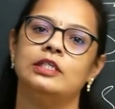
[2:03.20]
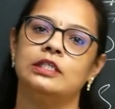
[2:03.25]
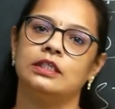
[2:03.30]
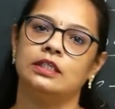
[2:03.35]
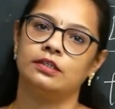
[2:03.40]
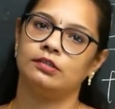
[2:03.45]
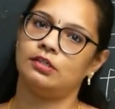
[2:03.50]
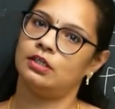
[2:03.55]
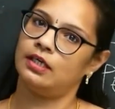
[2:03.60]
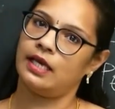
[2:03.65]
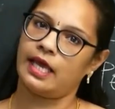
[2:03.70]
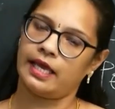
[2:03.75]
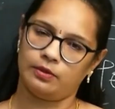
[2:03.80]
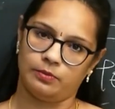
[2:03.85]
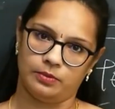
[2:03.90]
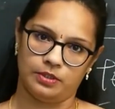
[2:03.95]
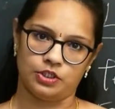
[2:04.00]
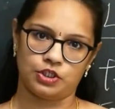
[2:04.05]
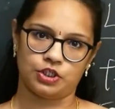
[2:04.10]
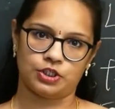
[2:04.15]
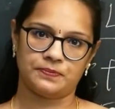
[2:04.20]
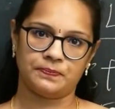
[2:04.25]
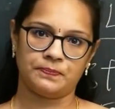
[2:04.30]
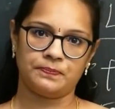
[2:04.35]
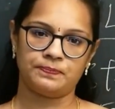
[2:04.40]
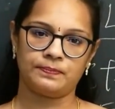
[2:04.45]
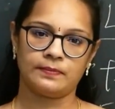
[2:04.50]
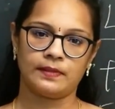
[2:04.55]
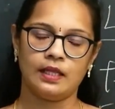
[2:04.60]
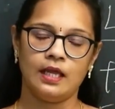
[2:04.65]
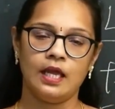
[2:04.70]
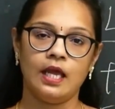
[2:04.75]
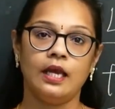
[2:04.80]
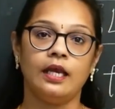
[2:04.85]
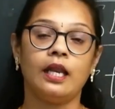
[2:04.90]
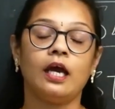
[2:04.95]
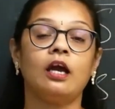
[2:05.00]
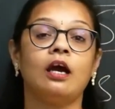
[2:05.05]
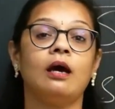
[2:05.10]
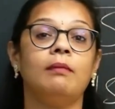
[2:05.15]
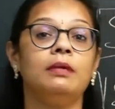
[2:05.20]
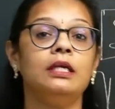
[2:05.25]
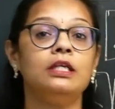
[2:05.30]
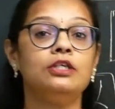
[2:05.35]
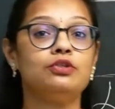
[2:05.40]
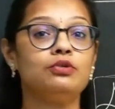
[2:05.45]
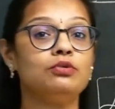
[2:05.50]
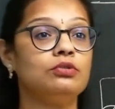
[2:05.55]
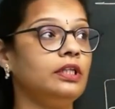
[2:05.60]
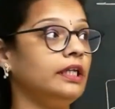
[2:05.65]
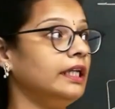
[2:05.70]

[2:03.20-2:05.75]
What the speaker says: a particular language. Now coming to